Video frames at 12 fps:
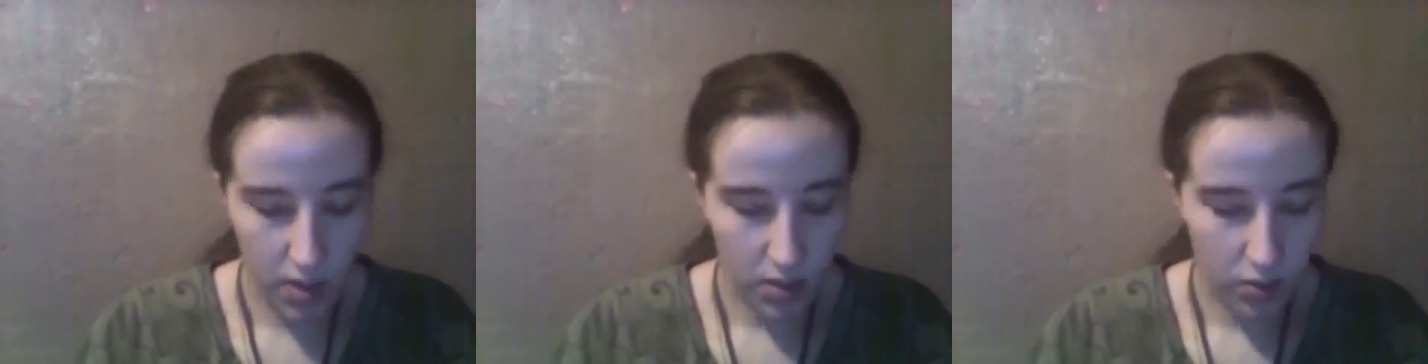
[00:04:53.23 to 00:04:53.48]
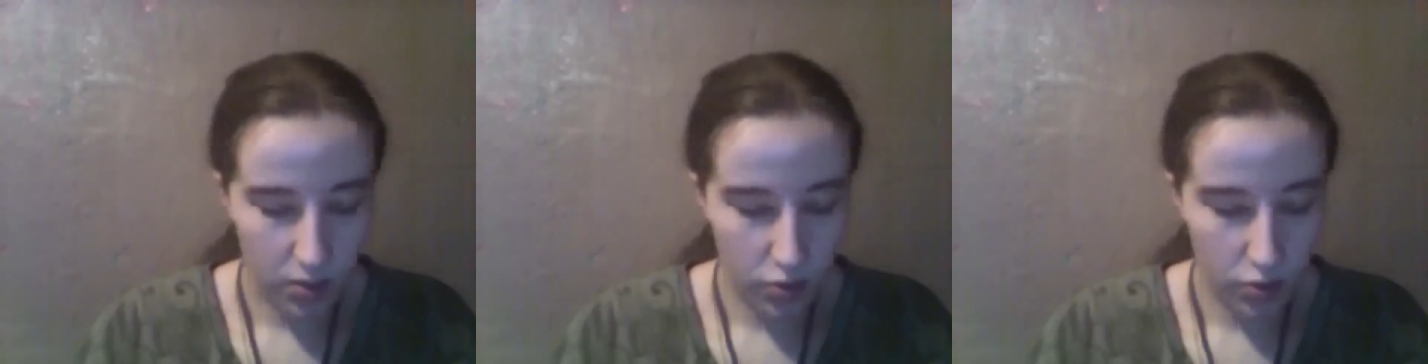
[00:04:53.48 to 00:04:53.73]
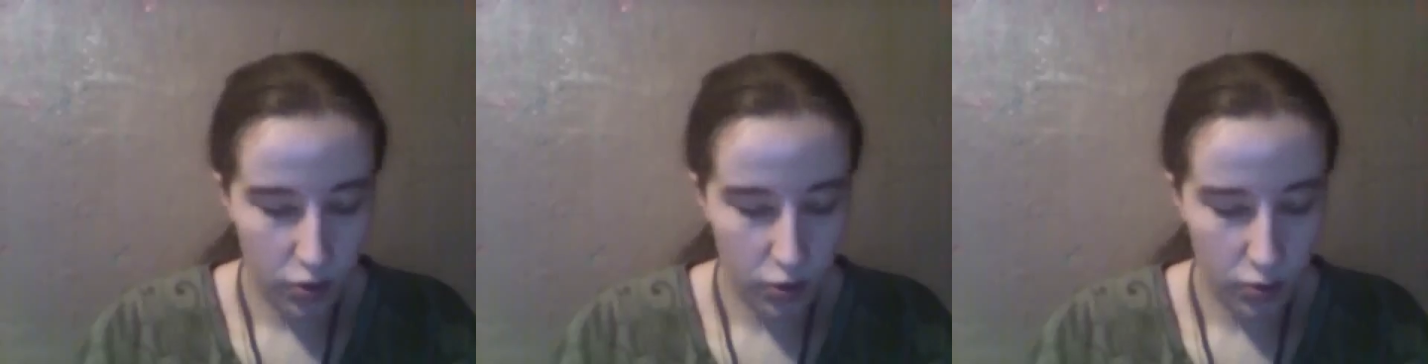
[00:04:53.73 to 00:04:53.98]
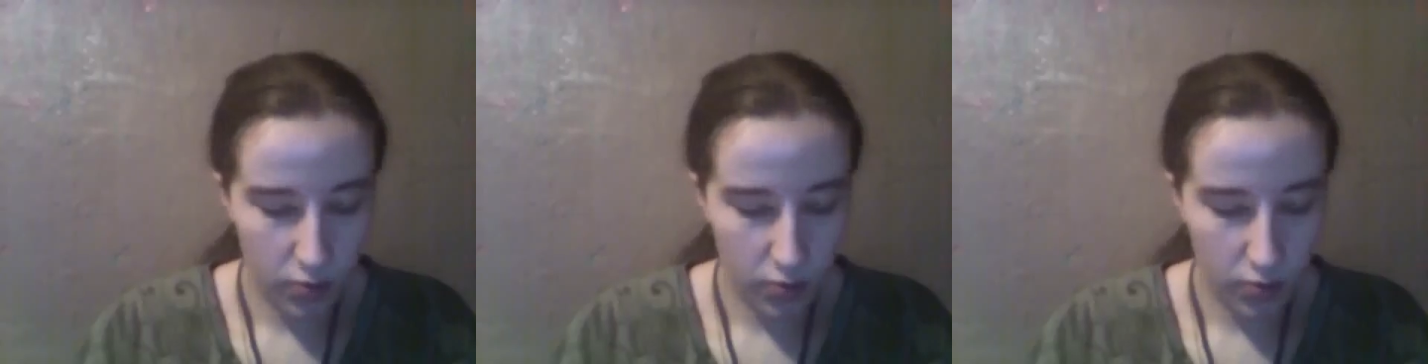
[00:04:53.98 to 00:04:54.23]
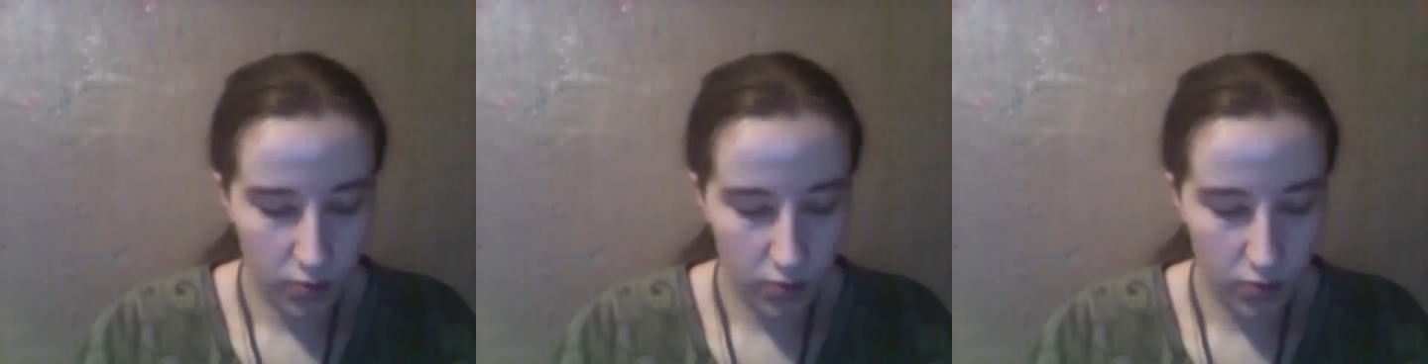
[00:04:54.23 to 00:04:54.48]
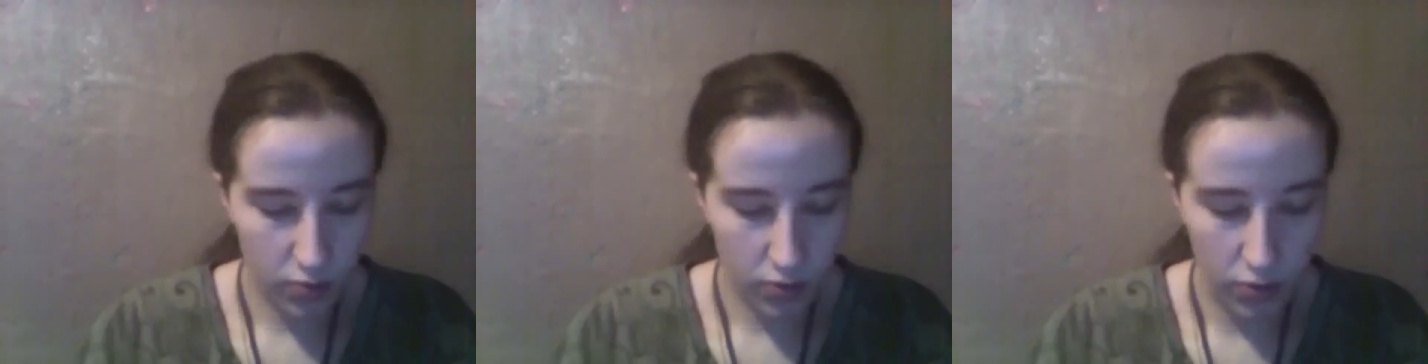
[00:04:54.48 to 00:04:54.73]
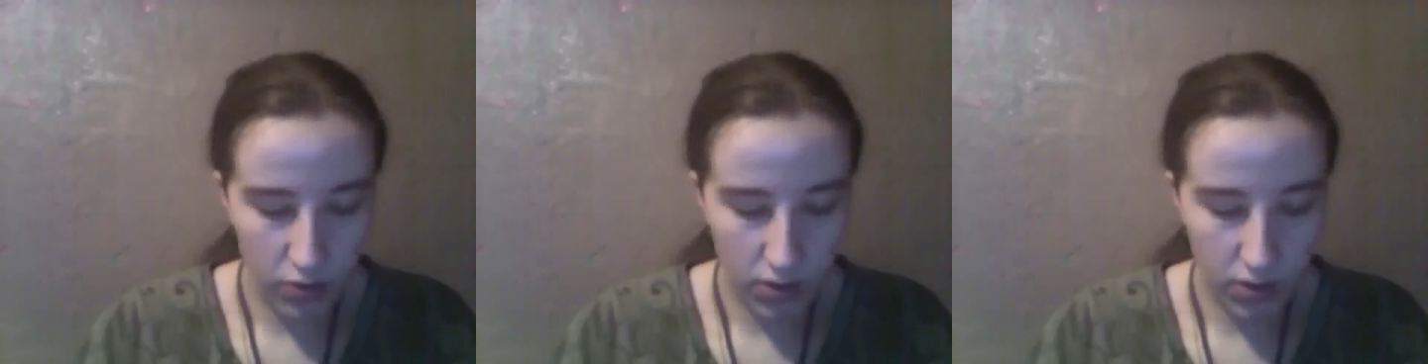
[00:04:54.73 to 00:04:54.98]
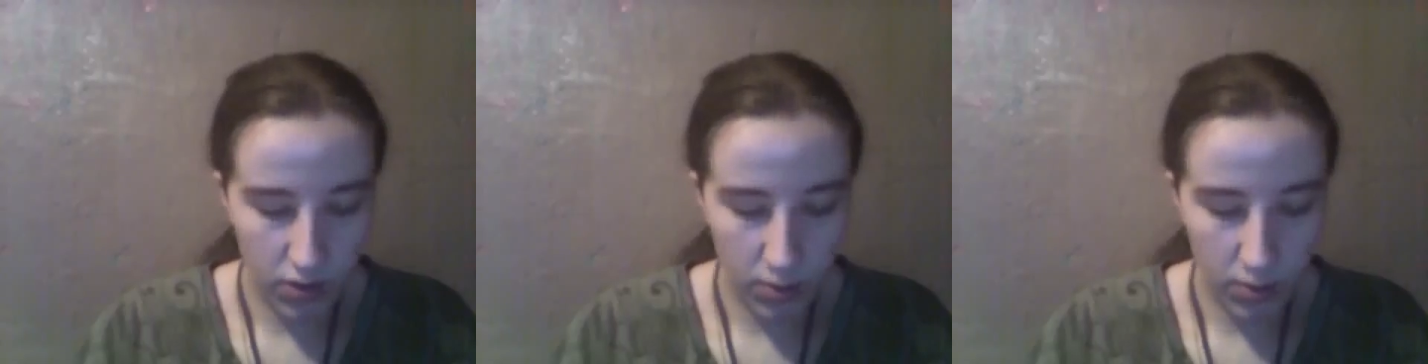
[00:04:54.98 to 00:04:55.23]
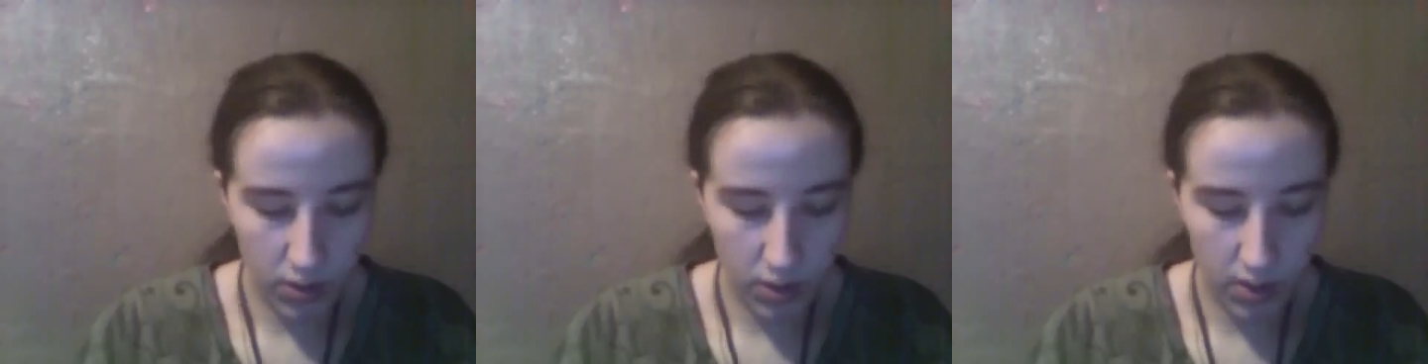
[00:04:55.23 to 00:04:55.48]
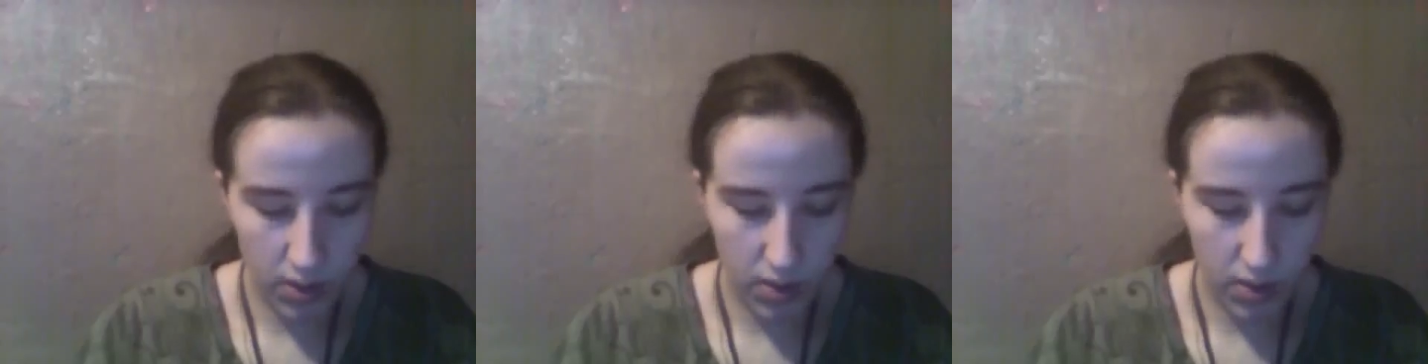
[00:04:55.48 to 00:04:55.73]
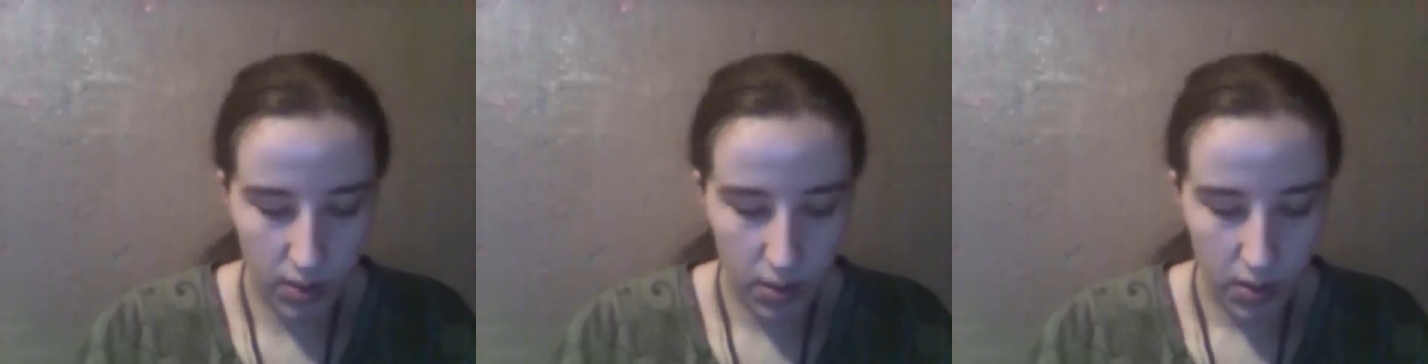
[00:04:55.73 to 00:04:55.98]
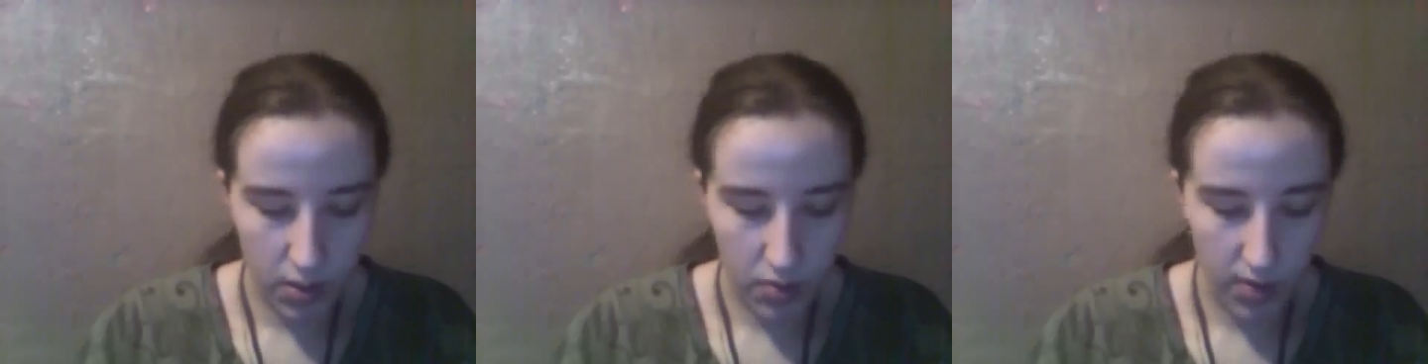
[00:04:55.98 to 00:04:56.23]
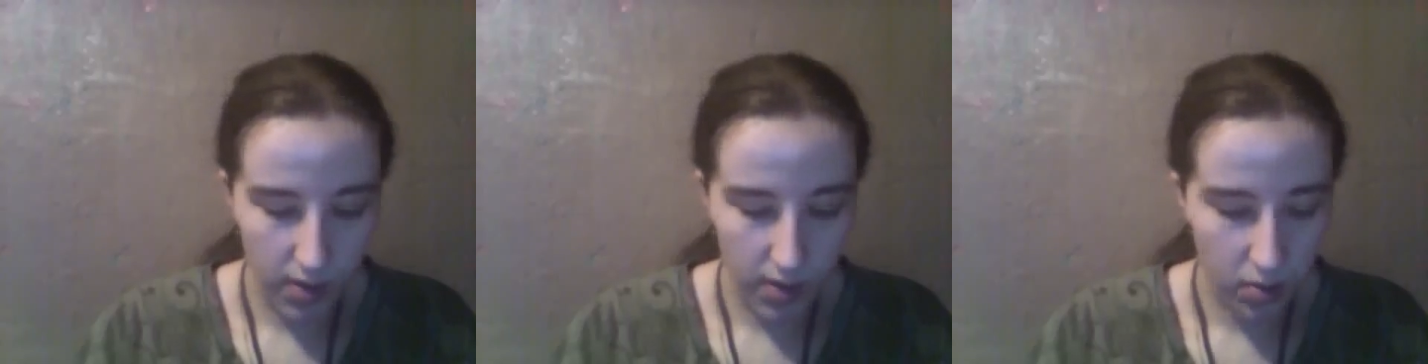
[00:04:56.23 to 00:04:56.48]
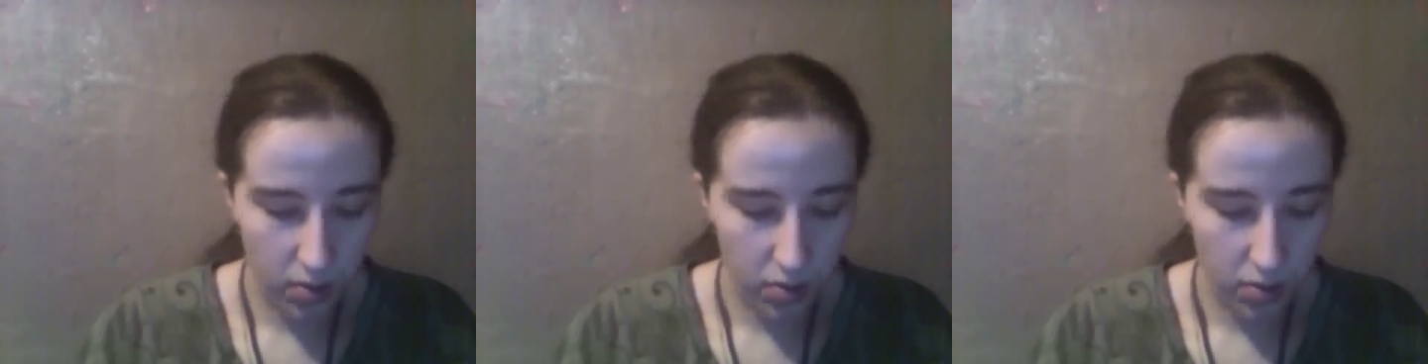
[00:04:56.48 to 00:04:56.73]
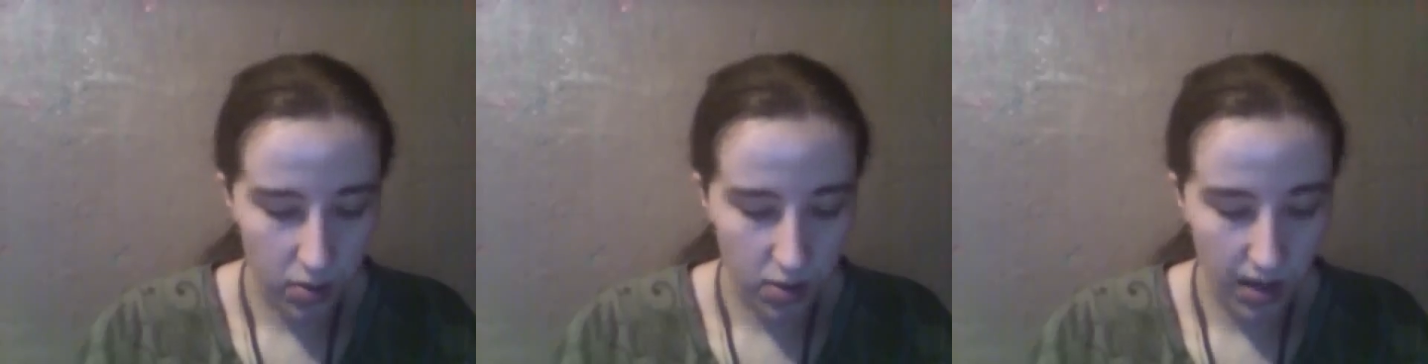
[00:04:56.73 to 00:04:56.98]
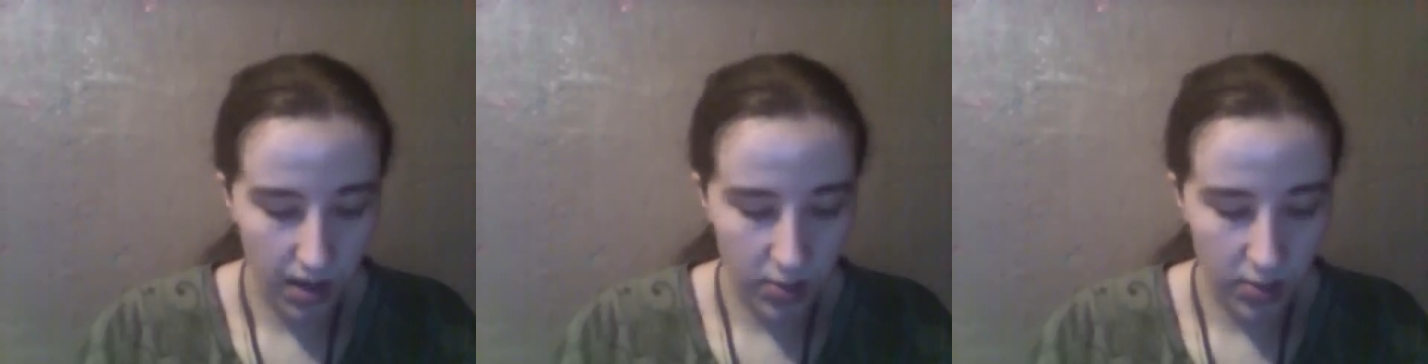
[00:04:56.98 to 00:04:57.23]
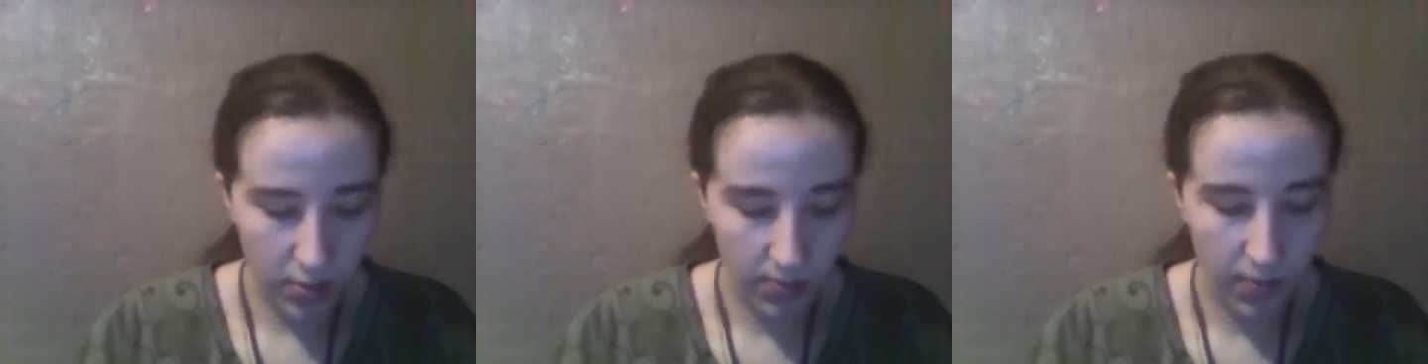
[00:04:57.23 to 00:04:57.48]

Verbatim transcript: Could those journals be real? Could her Dante be lying right here in this cask,